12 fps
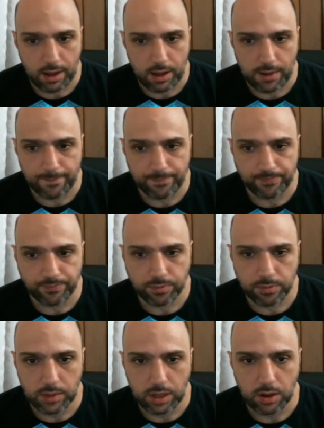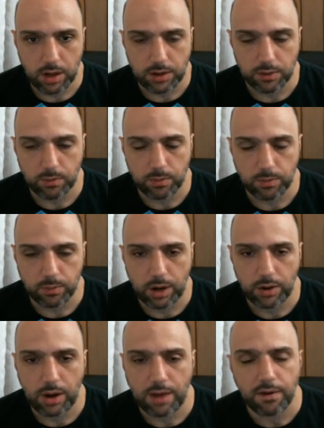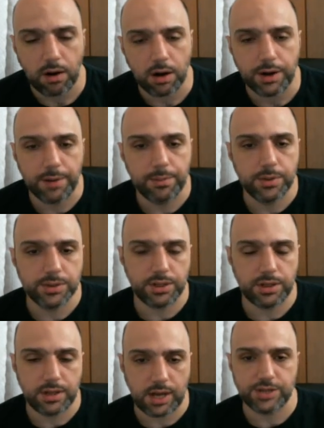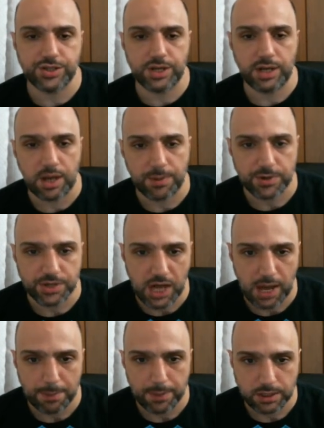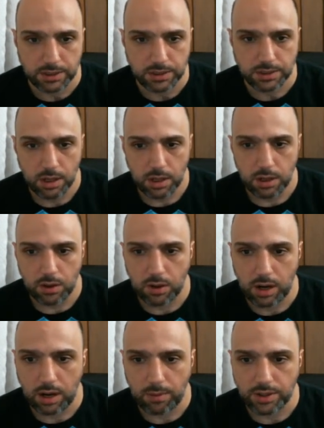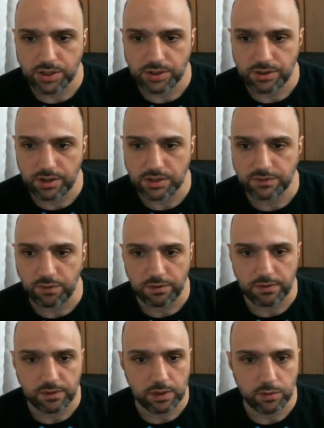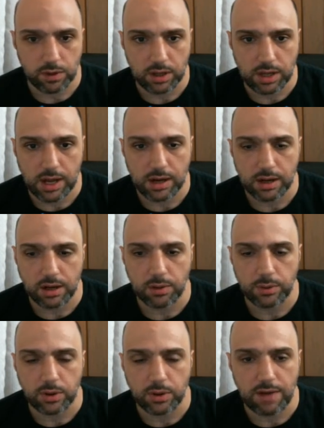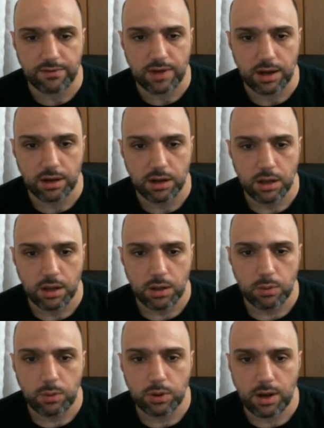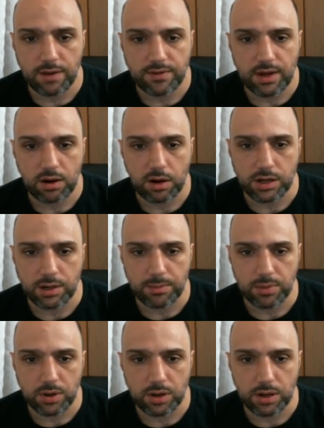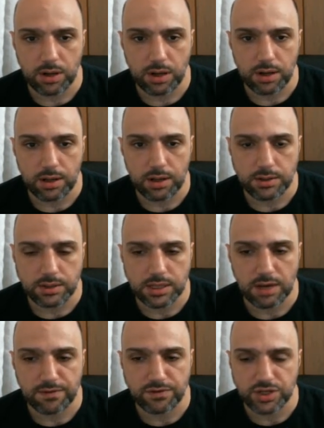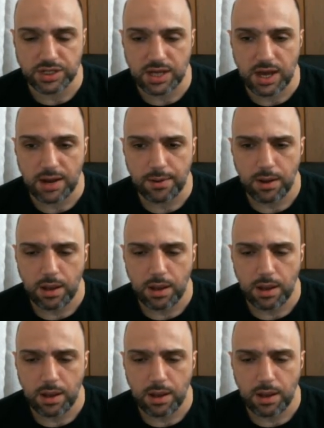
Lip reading: I don't have hard numbers on dodging and how much it happens or how much is 450. We don't have that hard number stuff just yet.